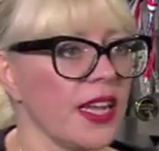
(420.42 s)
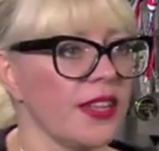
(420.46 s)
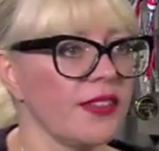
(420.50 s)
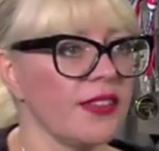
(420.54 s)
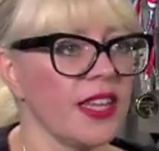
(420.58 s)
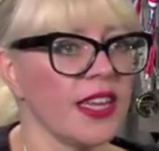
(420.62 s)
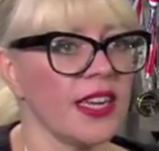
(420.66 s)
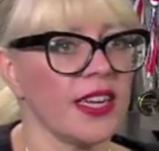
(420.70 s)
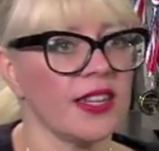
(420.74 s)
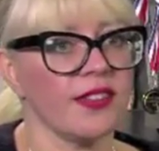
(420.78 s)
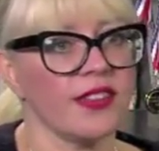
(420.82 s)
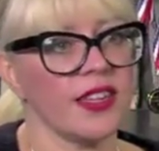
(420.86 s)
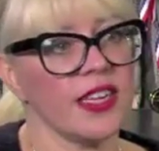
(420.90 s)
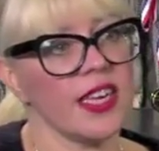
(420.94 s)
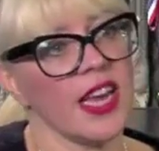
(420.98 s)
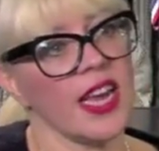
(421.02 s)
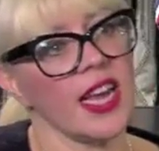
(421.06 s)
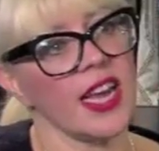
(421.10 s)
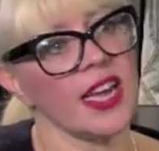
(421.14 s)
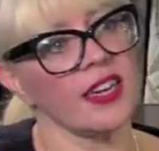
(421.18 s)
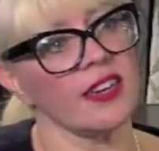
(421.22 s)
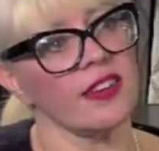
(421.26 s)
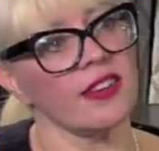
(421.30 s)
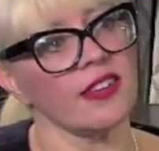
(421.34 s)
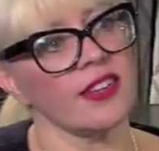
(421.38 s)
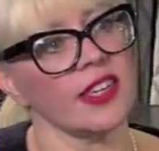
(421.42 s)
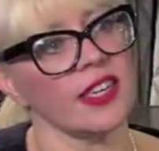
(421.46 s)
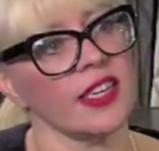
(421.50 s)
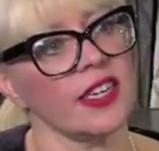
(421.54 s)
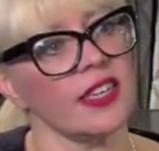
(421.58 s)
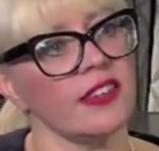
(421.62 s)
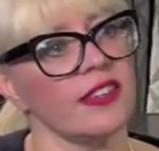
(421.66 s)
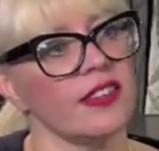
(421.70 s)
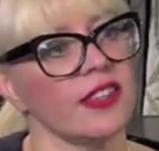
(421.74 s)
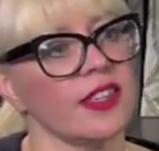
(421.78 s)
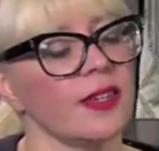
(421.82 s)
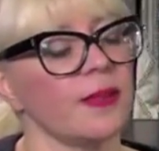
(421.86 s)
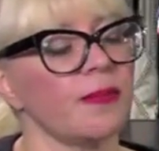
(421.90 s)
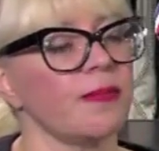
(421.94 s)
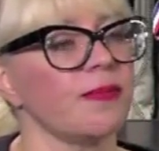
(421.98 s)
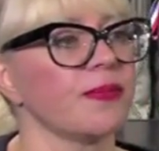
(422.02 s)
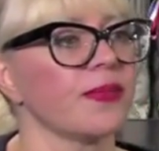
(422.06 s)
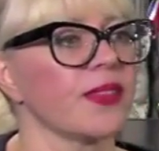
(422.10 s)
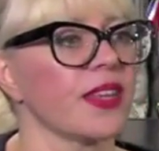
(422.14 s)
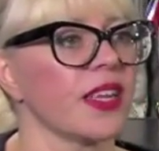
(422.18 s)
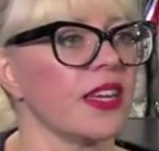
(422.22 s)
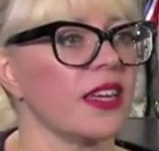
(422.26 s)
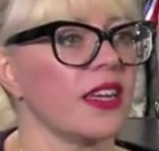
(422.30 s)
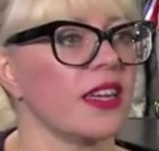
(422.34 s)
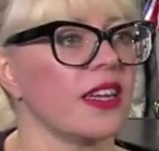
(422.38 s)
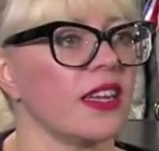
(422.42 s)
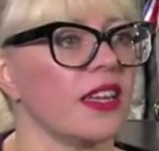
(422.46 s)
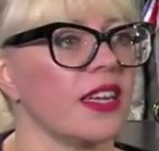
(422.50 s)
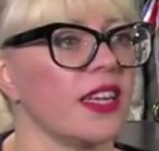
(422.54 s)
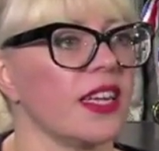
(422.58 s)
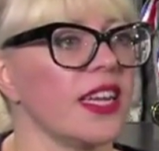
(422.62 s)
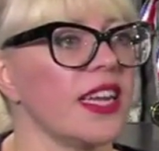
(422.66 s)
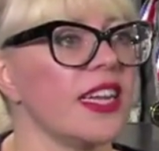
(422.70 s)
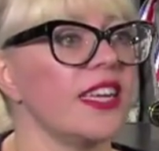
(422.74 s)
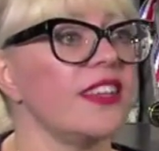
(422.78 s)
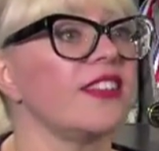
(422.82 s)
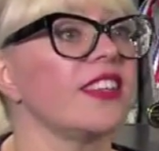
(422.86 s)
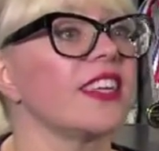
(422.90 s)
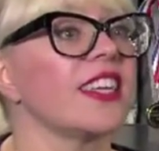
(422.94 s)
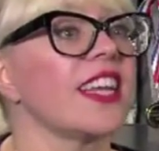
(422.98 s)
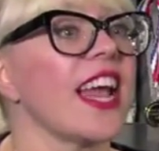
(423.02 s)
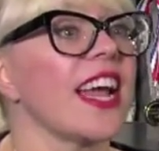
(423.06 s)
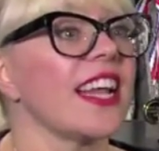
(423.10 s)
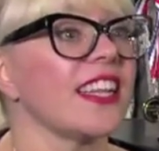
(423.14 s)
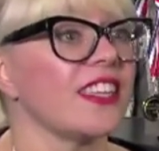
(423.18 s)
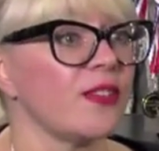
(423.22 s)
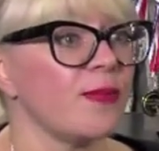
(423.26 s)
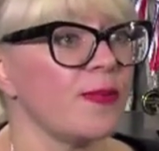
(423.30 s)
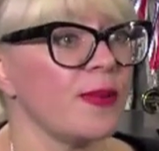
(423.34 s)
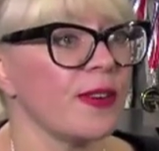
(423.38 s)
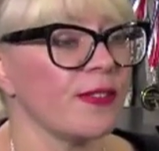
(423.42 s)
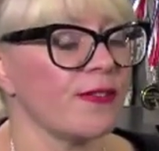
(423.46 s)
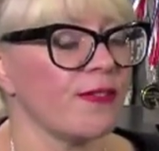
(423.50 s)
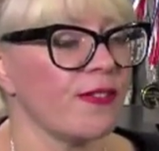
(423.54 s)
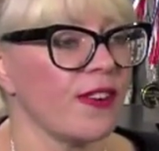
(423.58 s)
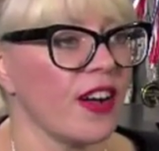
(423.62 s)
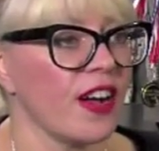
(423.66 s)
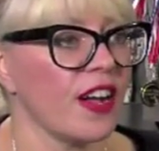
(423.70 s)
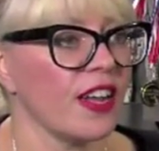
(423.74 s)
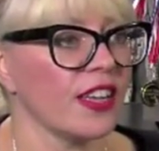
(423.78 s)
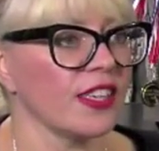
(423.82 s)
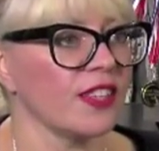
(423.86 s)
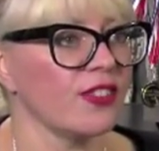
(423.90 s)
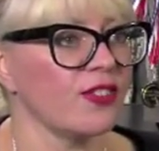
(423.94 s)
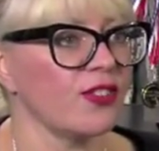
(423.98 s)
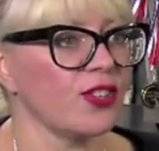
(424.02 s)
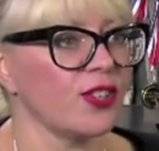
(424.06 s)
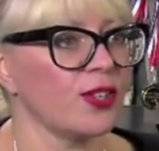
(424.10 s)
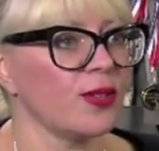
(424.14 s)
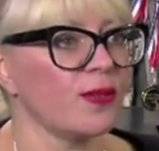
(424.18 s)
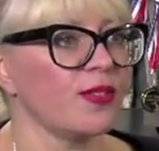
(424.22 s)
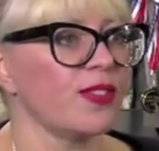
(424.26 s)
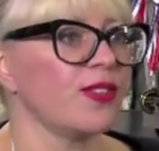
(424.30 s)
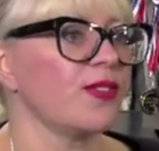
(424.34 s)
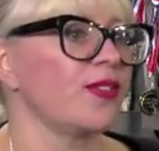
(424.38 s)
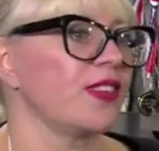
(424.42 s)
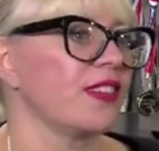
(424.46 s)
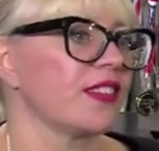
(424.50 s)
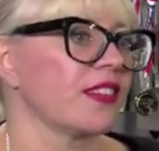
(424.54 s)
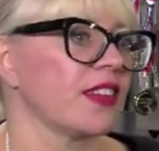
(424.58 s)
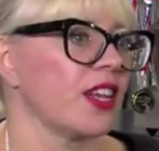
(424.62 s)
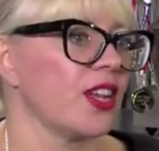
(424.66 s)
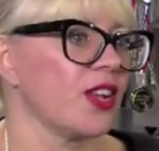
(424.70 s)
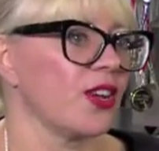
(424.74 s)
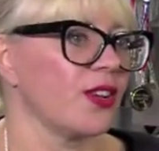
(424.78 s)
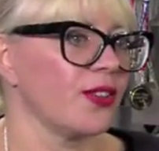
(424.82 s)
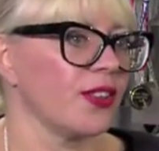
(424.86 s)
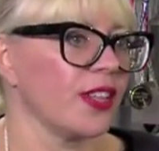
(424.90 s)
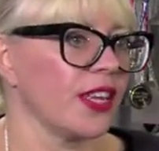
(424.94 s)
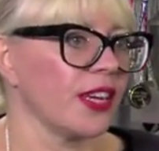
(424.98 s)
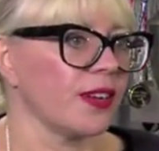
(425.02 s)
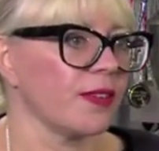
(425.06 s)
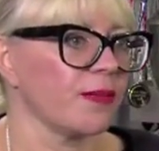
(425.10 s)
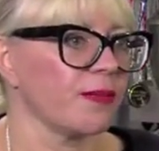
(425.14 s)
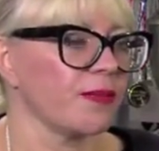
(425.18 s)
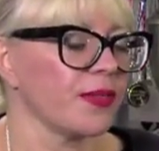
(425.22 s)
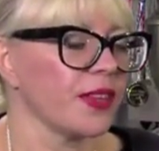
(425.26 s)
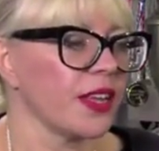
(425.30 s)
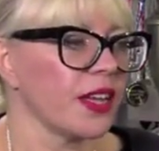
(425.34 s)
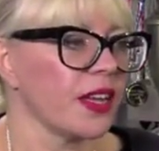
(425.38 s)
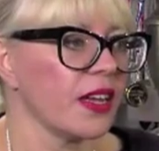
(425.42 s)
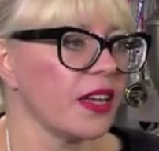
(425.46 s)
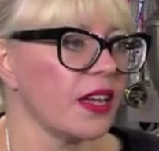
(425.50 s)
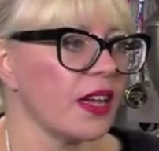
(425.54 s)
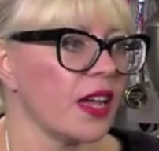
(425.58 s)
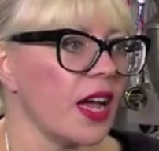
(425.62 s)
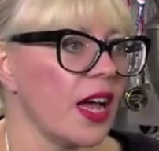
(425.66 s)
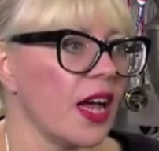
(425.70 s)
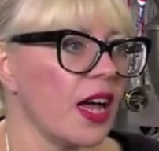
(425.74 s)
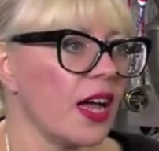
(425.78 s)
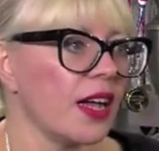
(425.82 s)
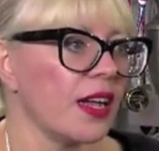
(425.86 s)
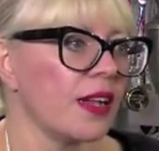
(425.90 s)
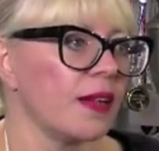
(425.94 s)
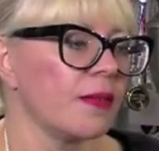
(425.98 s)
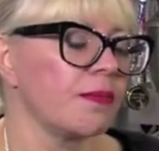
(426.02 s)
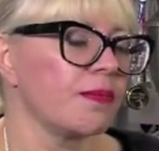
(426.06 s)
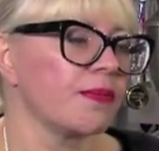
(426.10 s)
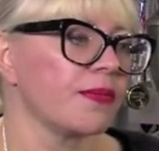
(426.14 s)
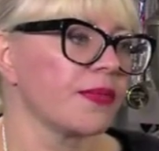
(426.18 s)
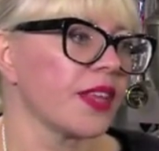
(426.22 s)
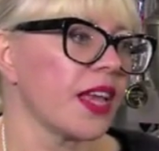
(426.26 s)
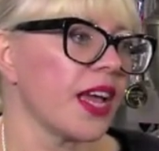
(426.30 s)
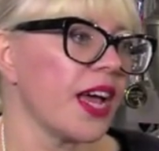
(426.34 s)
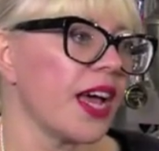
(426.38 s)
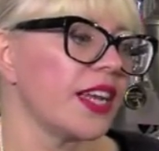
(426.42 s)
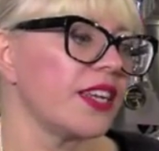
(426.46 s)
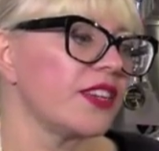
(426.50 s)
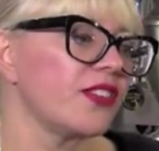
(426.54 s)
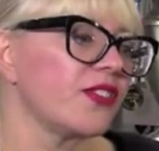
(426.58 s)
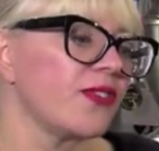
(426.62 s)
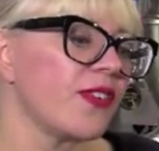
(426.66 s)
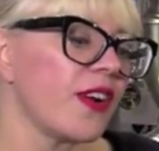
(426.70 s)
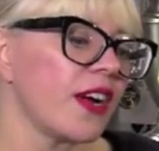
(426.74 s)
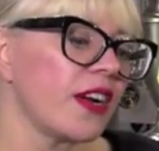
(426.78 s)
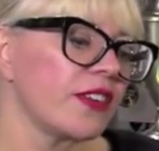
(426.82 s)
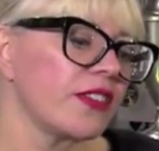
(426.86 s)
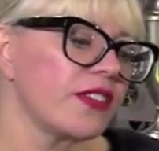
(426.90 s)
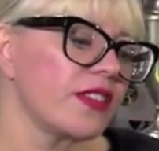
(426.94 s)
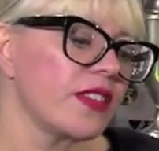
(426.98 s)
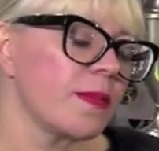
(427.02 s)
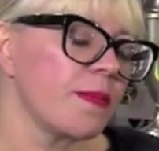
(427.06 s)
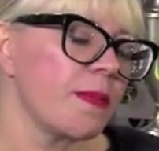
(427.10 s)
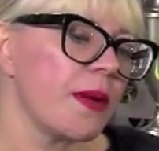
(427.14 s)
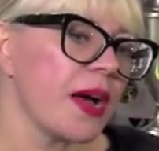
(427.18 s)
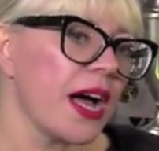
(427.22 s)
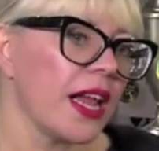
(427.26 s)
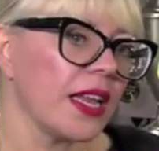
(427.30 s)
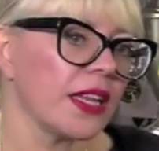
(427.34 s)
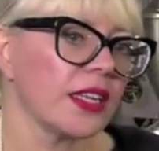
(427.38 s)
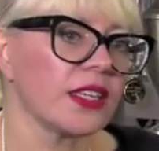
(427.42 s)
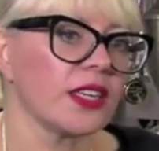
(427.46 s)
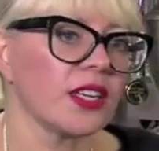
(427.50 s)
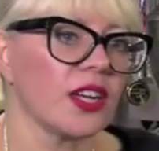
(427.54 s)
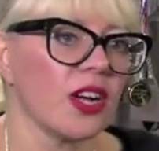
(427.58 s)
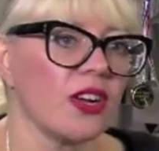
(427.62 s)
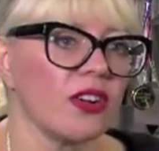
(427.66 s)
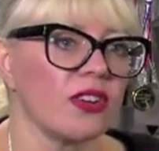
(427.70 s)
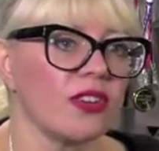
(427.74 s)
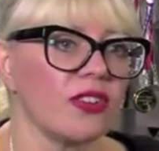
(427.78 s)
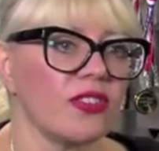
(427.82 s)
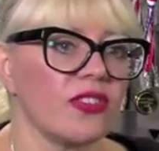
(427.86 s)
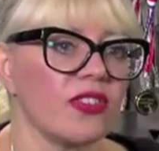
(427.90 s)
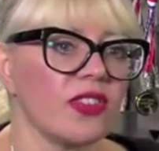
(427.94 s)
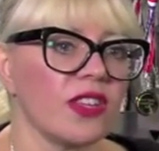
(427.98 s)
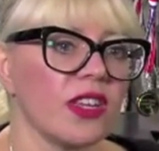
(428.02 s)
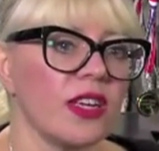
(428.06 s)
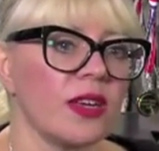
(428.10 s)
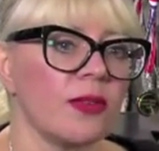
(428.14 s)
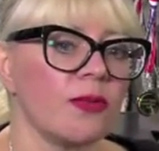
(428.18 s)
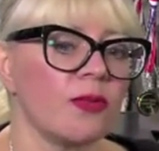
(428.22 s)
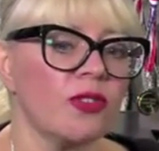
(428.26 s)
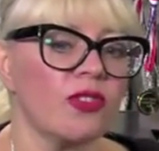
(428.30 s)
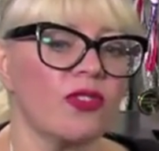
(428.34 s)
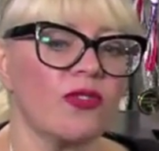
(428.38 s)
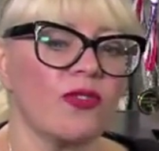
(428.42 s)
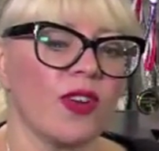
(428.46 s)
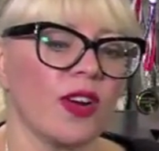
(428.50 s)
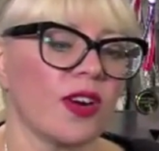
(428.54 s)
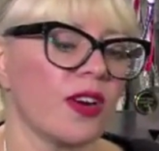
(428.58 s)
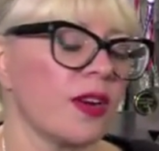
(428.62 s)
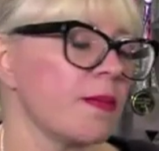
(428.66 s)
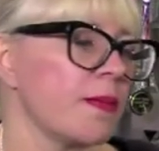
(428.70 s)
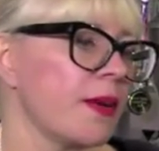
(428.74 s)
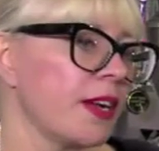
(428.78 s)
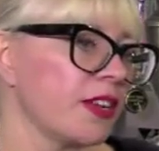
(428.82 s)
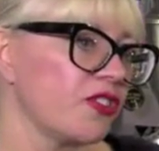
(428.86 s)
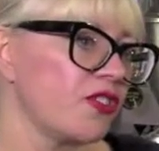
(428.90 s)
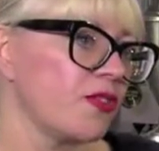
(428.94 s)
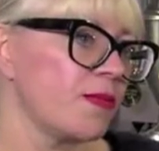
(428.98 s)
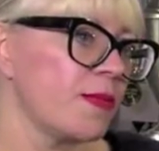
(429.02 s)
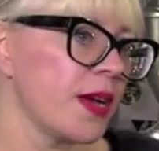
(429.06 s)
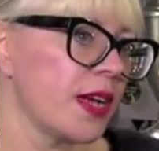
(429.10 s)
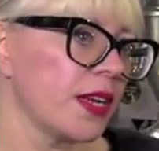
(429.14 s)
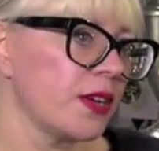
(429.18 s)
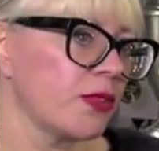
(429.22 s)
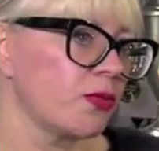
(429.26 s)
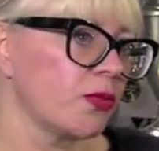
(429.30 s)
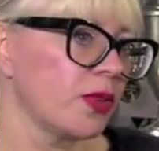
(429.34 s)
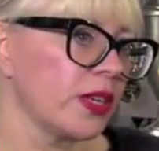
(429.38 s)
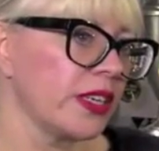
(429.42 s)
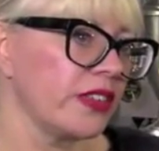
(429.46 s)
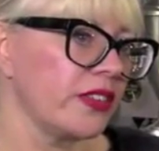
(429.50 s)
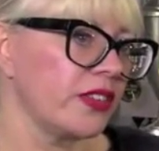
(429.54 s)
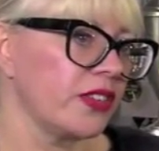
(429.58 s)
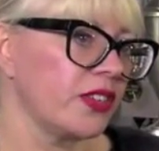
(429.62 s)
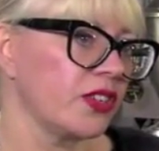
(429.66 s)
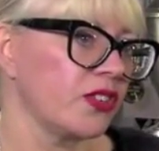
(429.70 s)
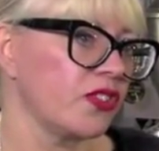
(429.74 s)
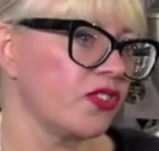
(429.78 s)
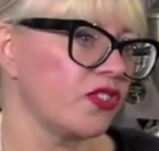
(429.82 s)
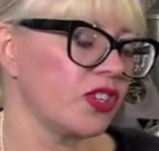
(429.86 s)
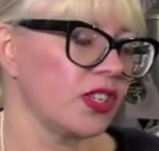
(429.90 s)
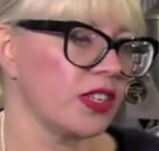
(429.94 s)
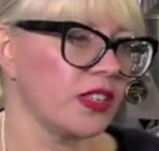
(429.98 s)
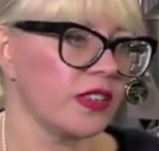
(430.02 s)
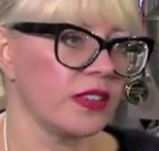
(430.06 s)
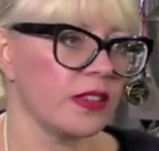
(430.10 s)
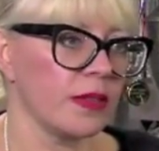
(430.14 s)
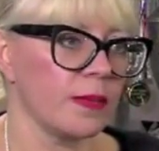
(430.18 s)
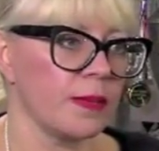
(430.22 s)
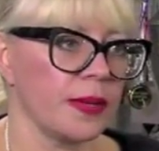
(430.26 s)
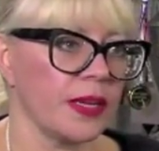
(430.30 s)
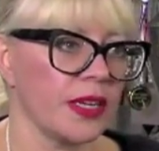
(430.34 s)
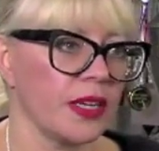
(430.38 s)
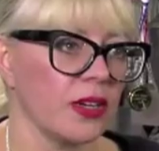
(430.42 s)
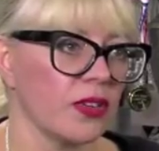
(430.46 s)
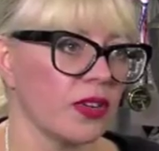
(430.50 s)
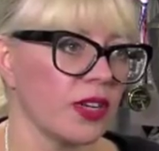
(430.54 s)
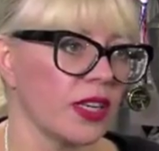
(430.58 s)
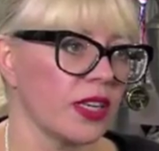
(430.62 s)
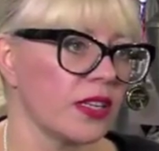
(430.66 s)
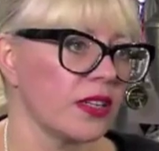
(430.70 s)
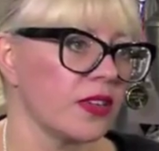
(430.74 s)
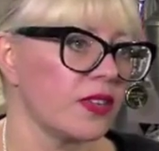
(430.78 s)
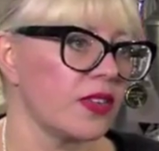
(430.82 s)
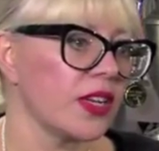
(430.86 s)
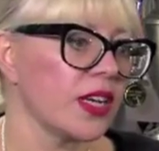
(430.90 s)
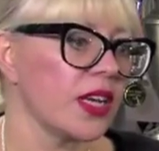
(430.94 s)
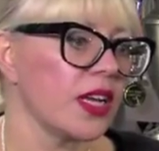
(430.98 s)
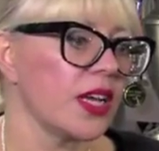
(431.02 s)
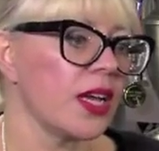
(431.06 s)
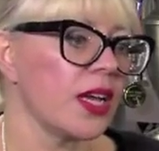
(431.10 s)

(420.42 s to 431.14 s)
And then at the end, he's a Gatsbyophile in terms of his clothing. And as far as the palette goes, it was very much about a research into the period.